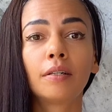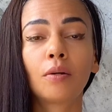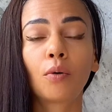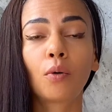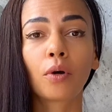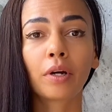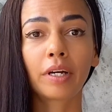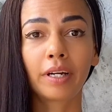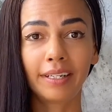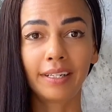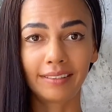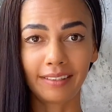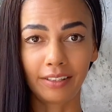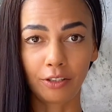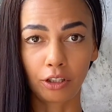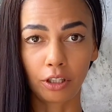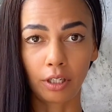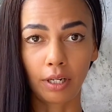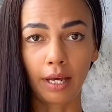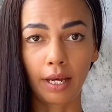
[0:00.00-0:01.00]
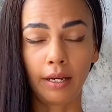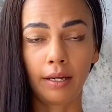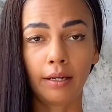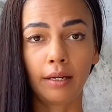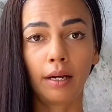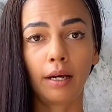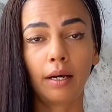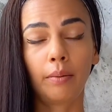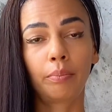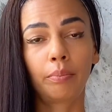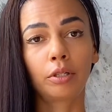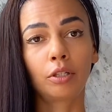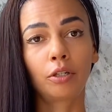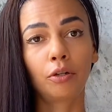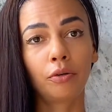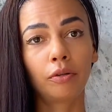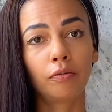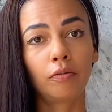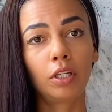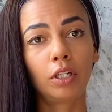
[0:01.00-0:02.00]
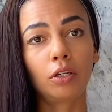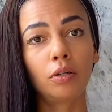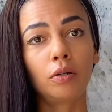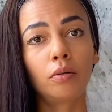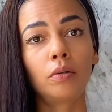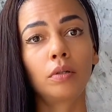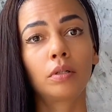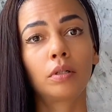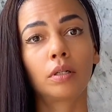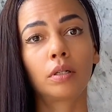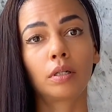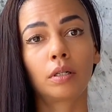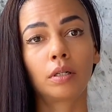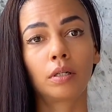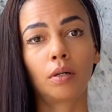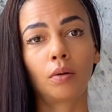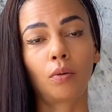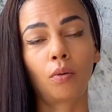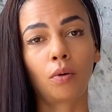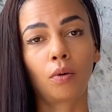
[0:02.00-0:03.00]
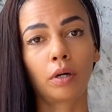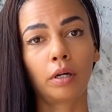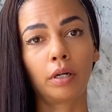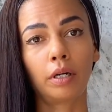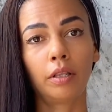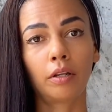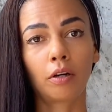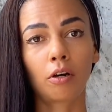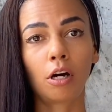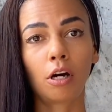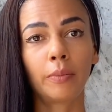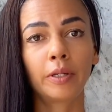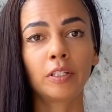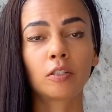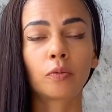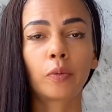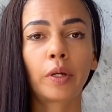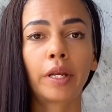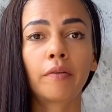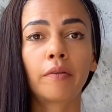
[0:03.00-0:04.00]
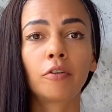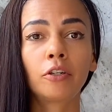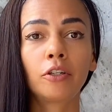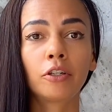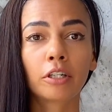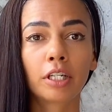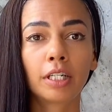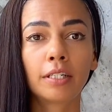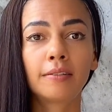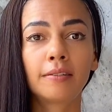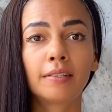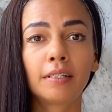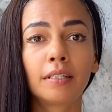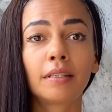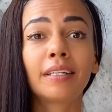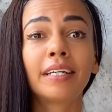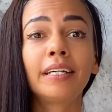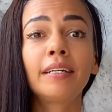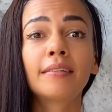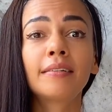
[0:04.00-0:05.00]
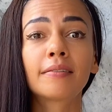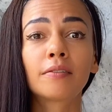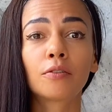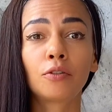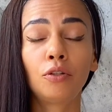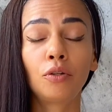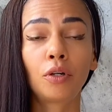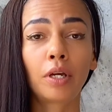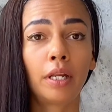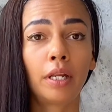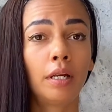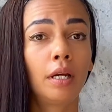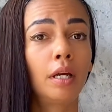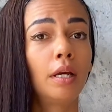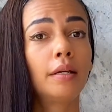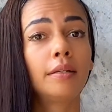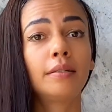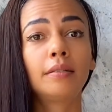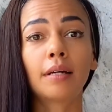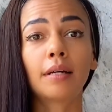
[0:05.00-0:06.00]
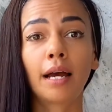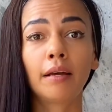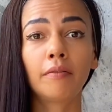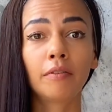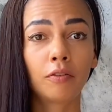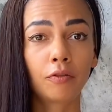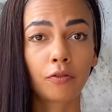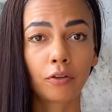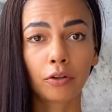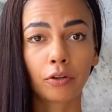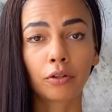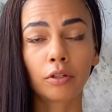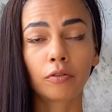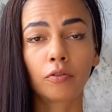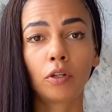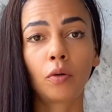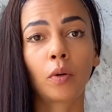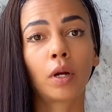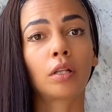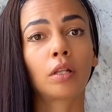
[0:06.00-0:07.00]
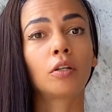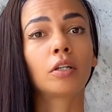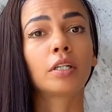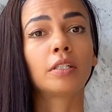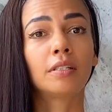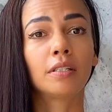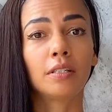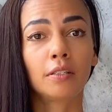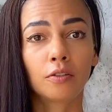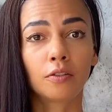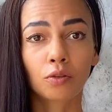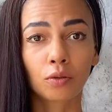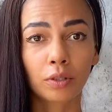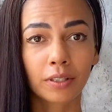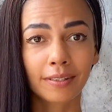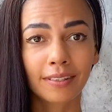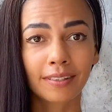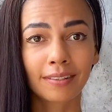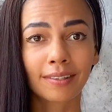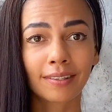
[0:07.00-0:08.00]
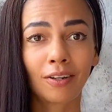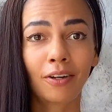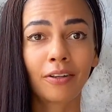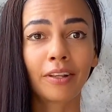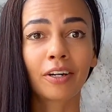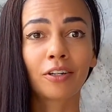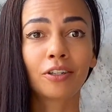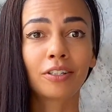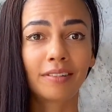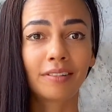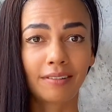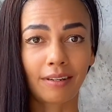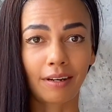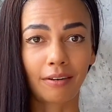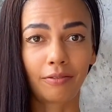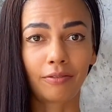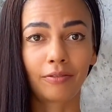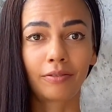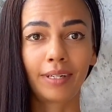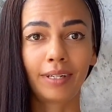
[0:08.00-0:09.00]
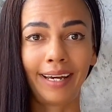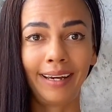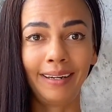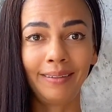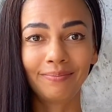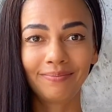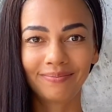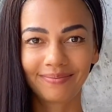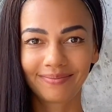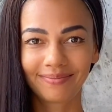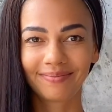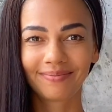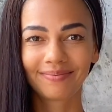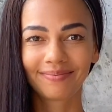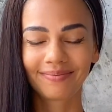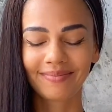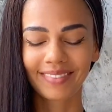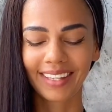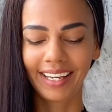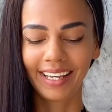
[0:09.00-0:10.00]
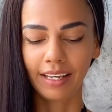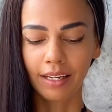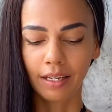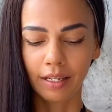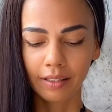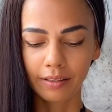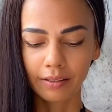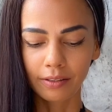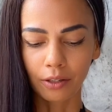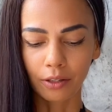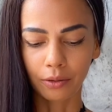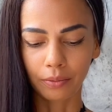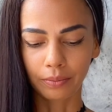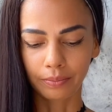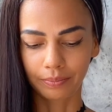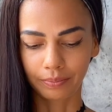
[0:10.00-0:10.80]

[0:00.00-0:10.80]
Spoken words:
organization, and below the video or in the comments or whatever, you're going to see links so you can dive in further if you want to look into these sources and all that good stuff, okay? So